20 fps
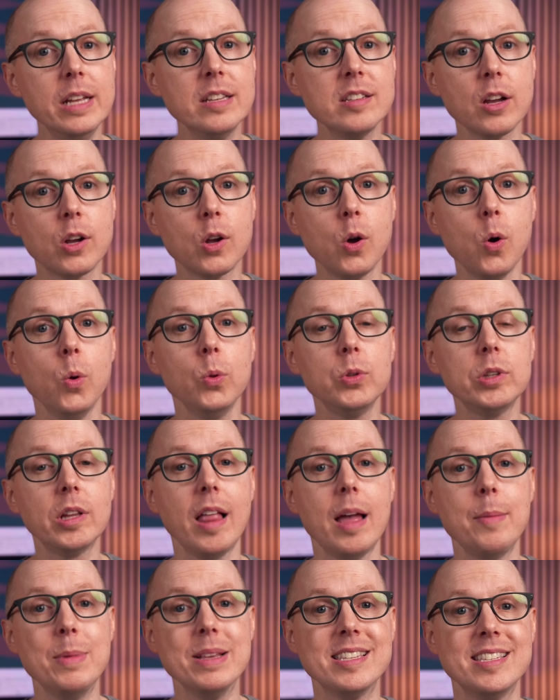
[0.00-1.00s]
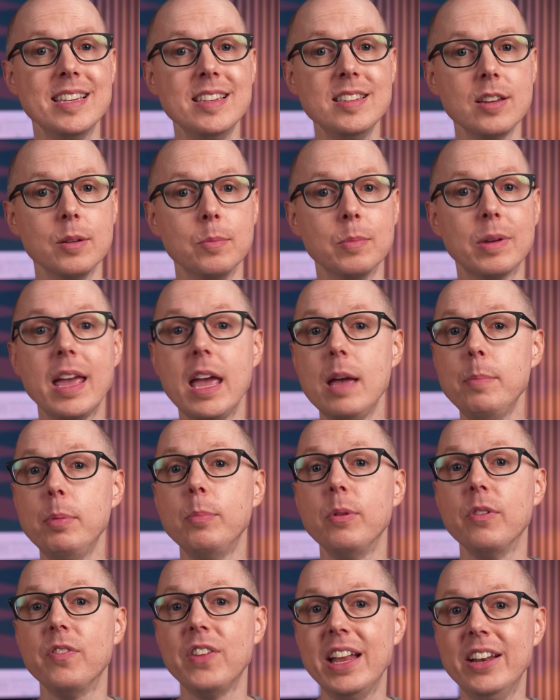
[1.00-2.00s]
has a cold climate system
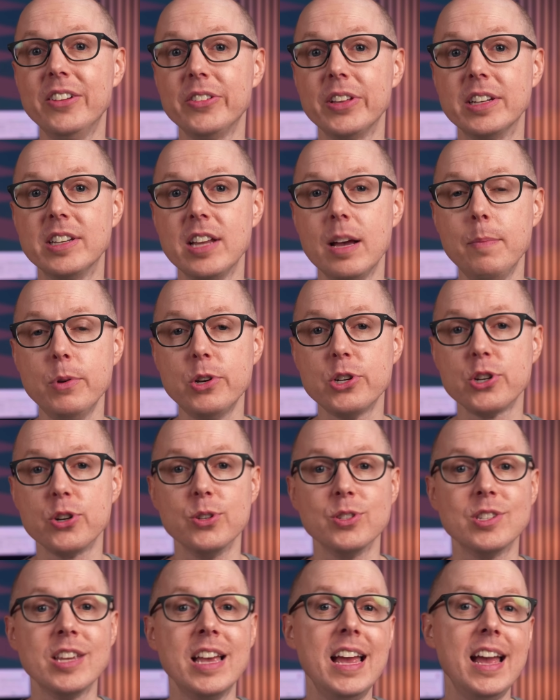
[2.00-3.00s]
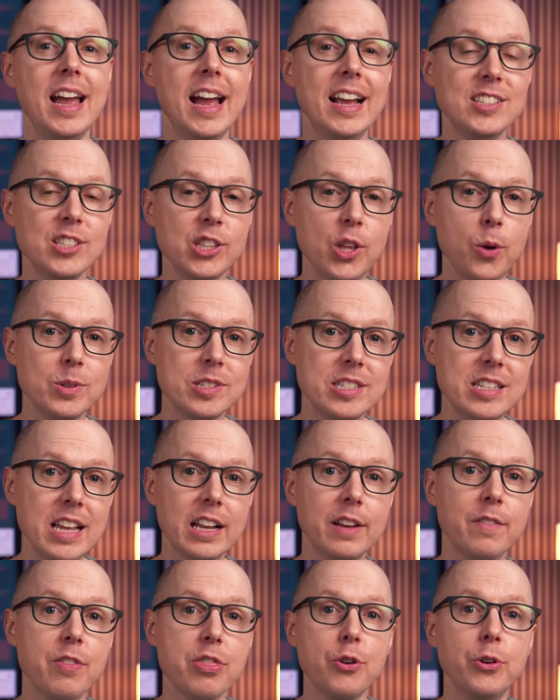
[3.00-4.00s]
capable of handling temperatures as low as
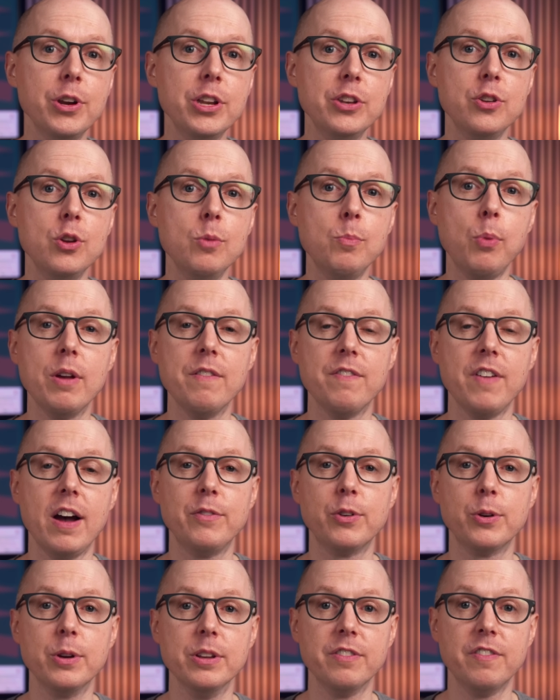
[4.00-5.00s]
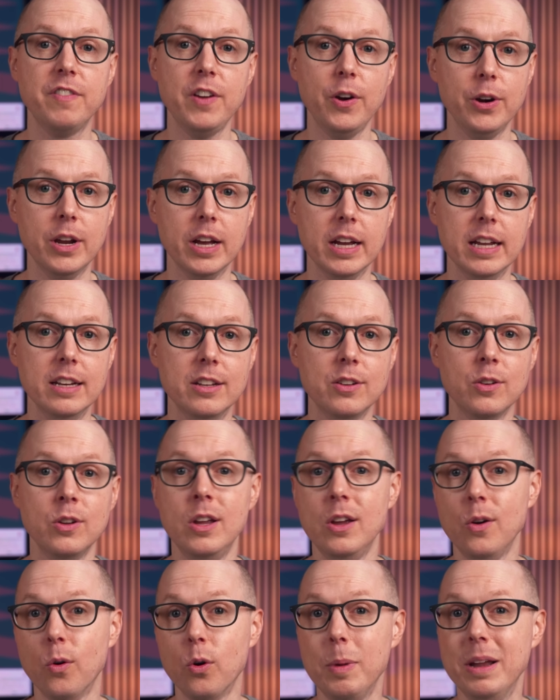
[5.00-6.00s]
-32.5°F
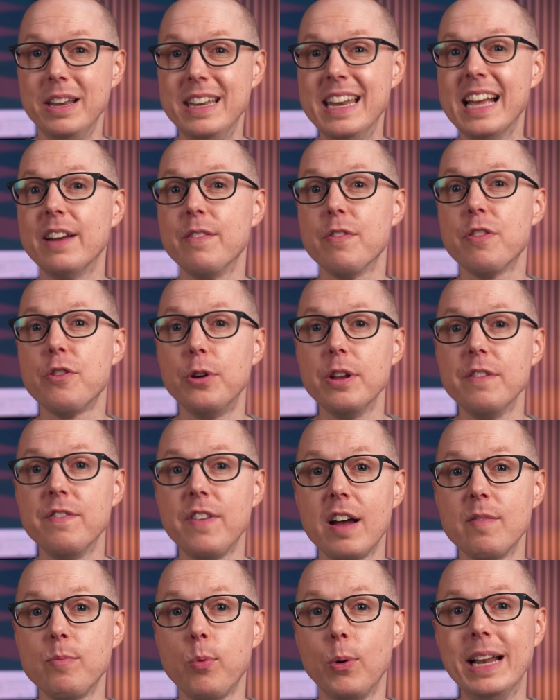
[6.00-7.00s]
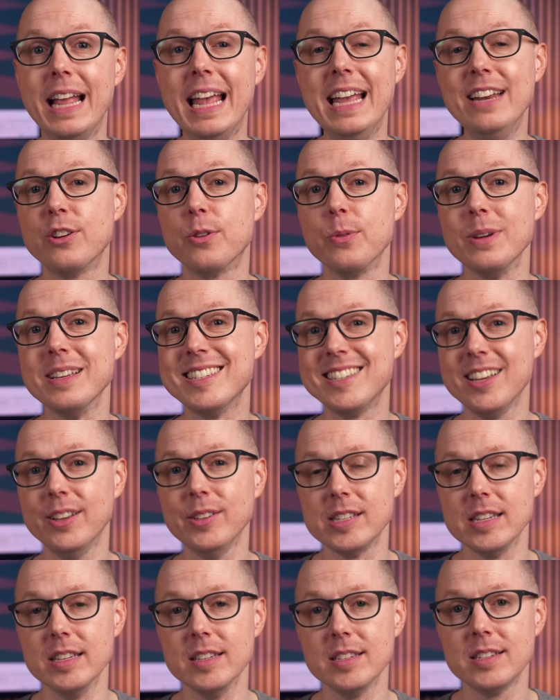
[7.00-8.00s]
or about
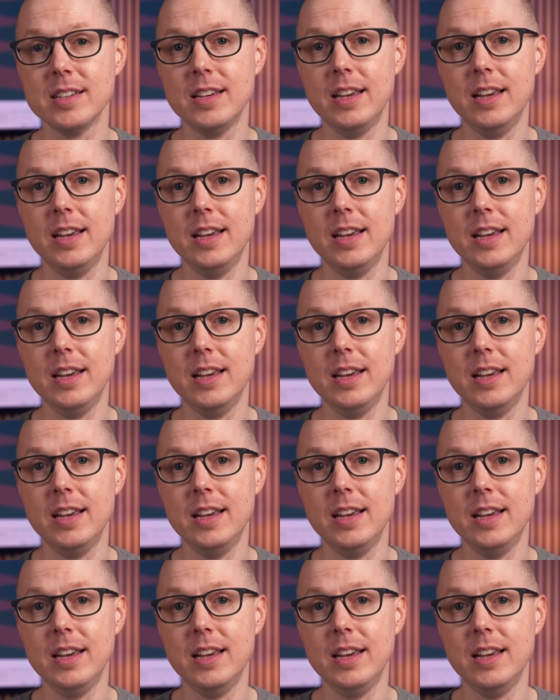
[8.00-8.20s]
-35.8°C.